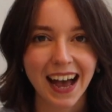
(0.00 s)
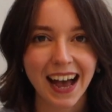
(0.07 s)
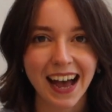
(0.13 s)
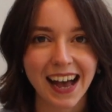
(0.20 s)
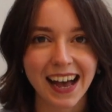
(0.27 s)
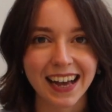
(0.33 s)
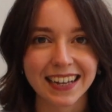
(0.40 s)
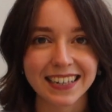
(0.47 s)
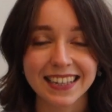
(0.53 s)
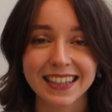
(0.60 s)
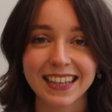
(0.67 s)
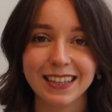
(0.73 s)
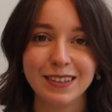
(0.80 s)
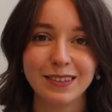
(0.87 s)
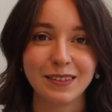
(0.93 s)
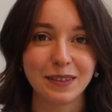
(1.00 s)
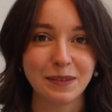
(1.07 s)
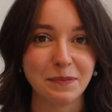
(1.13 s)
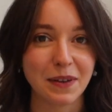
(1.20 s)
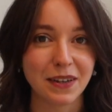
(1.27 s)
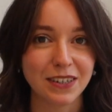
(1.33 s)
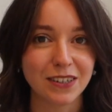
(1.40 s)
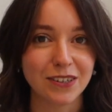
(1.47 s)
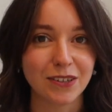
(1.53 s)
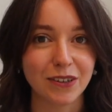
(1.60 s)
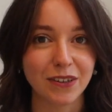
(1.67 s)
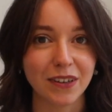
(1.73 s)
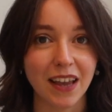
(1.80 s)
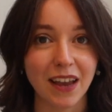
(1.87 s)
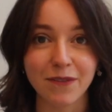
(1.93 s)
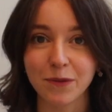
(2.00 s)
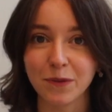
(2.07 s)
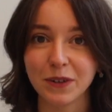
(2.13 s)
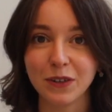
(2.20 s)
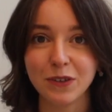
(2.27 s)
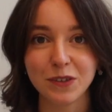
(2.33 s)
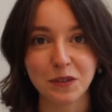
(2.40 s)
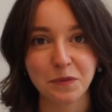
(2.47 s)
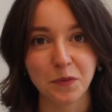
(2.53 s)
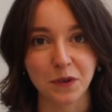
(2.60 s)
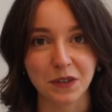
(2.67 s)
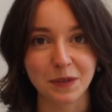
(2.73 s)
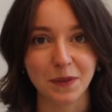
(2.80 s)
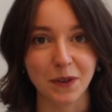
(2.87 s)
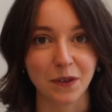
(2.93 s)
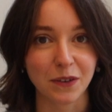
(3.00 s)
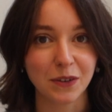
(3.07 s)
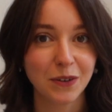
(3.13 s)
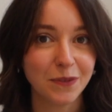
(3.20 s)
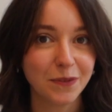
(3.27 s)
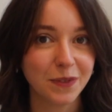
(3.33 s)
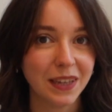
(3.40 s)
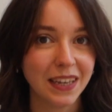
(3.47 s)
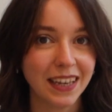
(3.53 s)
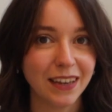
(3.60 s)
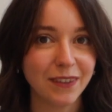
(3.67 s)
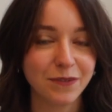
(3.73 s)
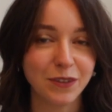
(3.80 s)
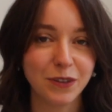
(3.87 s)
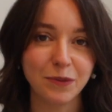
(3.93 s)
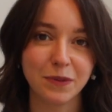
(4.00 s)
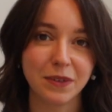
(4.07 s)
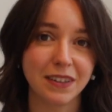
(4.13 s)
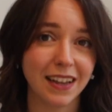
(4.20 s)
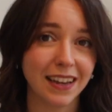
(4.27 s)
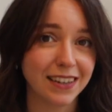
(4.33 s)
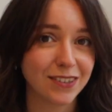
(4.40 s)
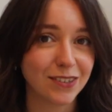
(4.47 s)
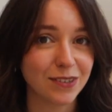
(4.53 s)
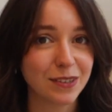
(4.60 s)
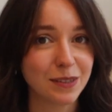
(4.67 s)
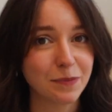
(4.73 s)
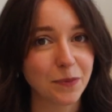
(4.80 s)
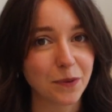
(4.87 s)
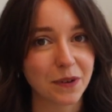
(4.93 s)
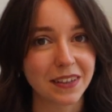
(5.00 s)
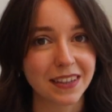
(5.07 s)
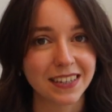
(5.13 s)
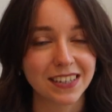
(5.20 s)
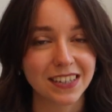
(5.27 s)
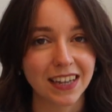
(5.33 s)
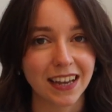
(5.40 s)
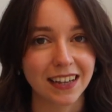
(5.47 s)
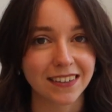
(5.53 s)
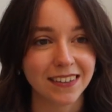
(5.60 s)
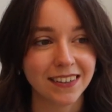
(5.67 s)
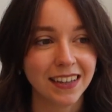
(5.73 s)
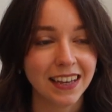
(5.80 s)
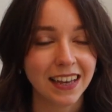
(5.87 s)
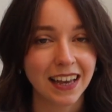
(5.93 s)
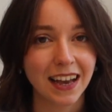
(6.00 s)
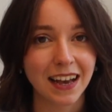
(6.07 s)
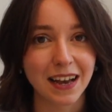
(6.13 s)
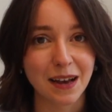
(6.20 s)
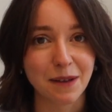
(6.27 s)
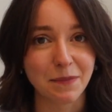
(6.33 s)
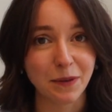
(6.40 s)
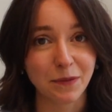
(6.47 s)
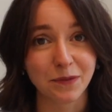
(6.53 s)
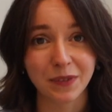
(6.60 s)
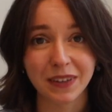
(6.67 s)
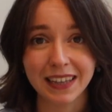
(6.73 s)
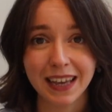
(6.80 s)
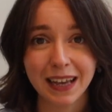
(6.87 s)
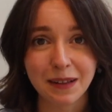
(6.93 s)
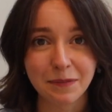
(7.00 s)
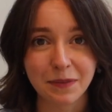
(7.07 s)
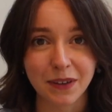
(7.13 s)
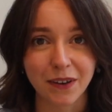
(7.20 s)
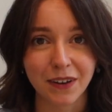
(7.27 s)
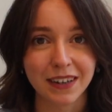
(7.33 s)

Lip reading: And thank you so much to everyone who supports me on Ko-fi. If you would like to support this channel, it would really help me out.